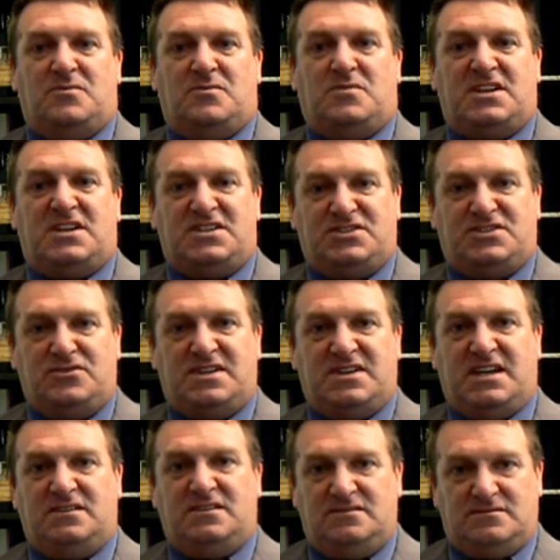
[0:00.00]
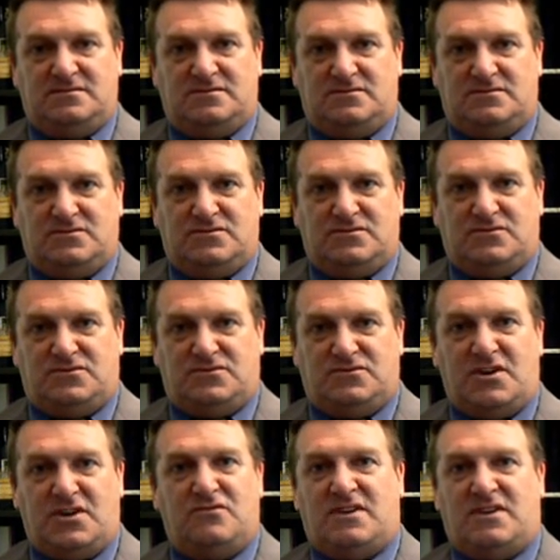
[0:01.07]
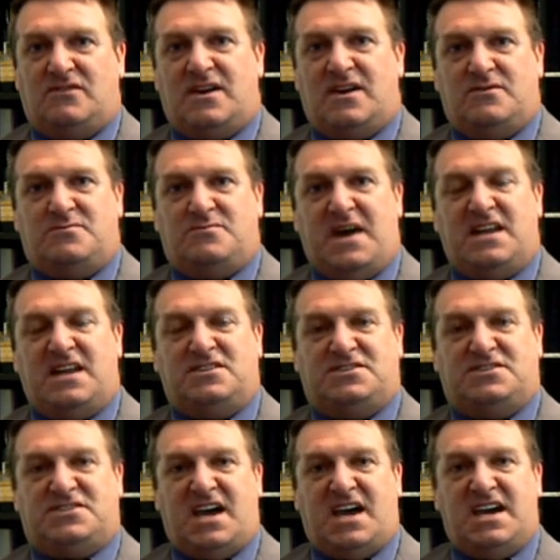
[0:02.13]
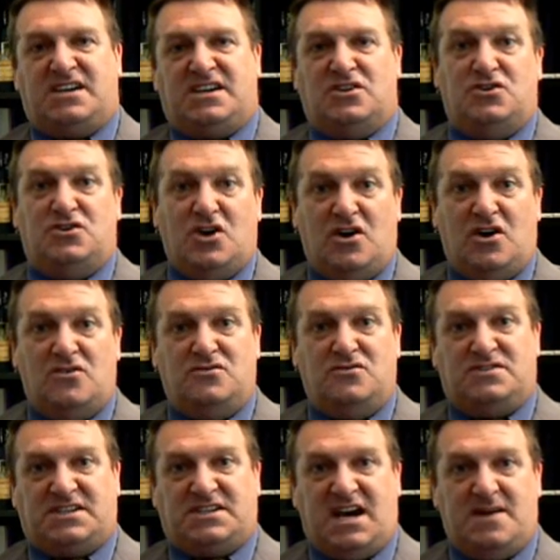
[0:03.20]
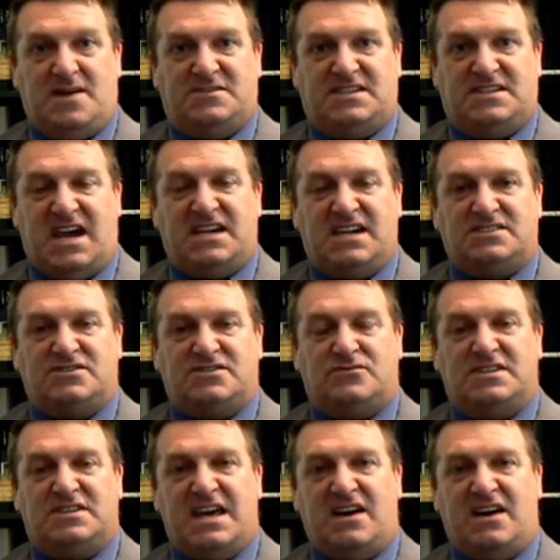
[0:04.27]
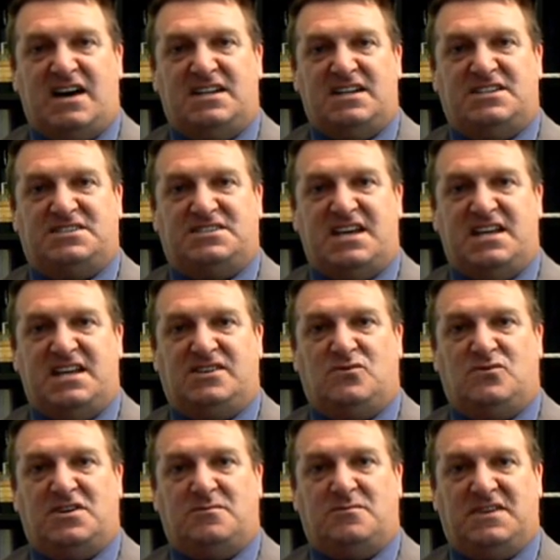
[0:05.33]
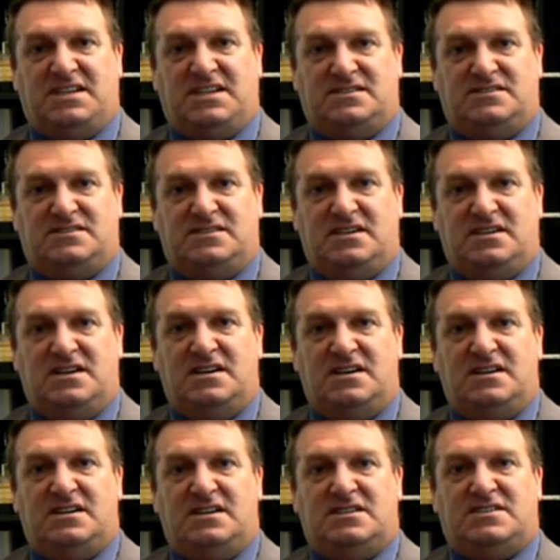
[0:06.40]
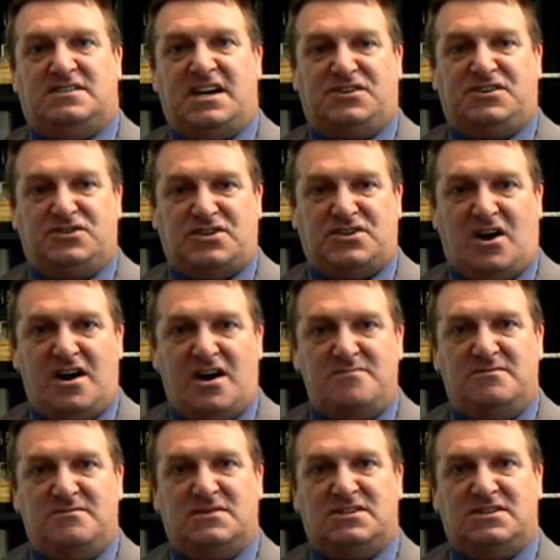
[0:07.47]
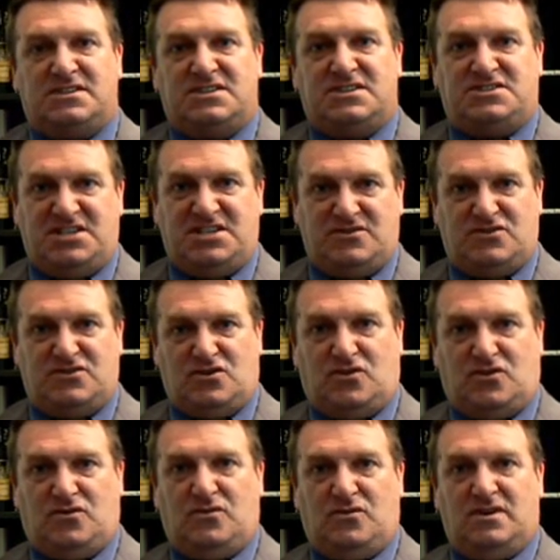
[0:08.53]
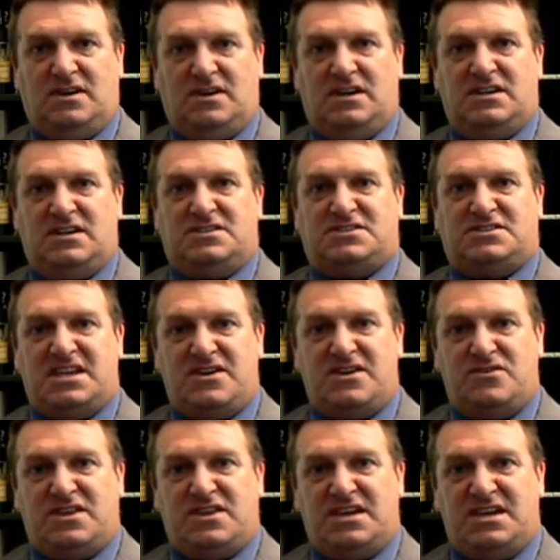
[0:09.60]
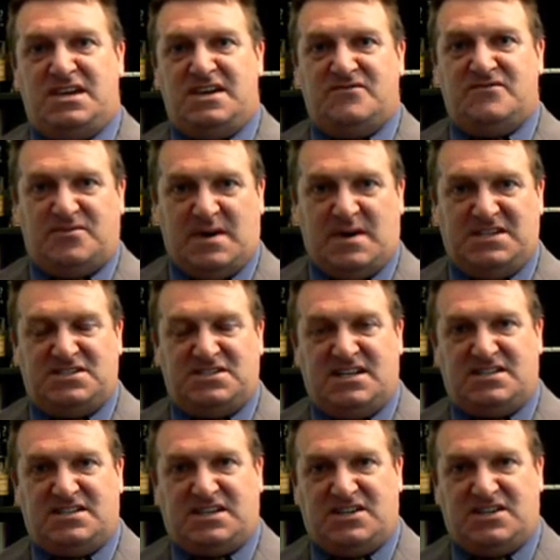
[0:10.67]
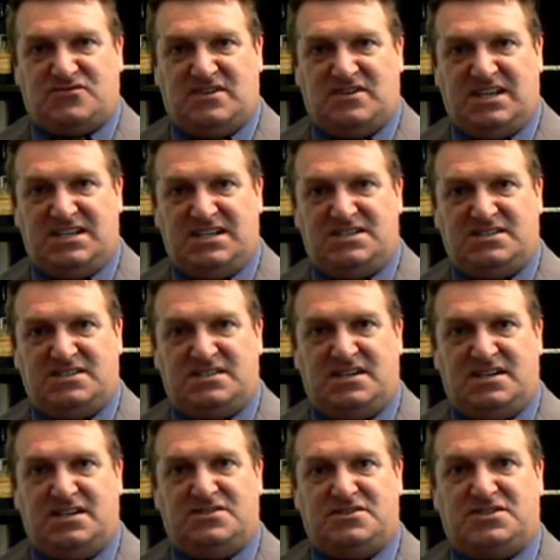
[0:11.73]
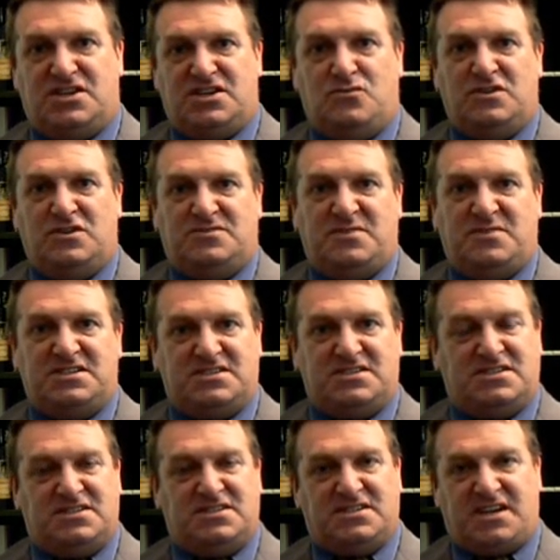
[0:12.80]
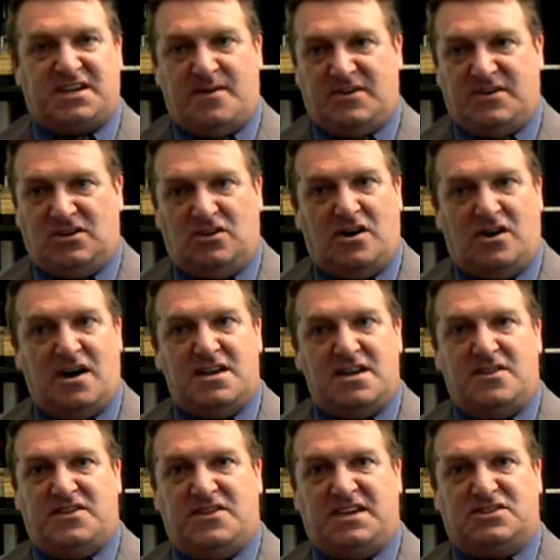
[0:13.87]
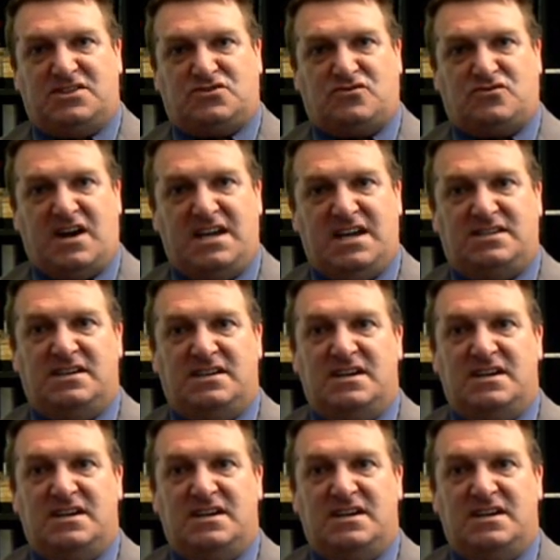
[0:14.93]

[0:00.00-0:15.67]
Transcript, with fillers: But until then, don't run around with banners saying no to carbon tax without understanding what it means. Take your time, consider it all, see the information as it gets released, uh, see which businesses are coming online and think it's great,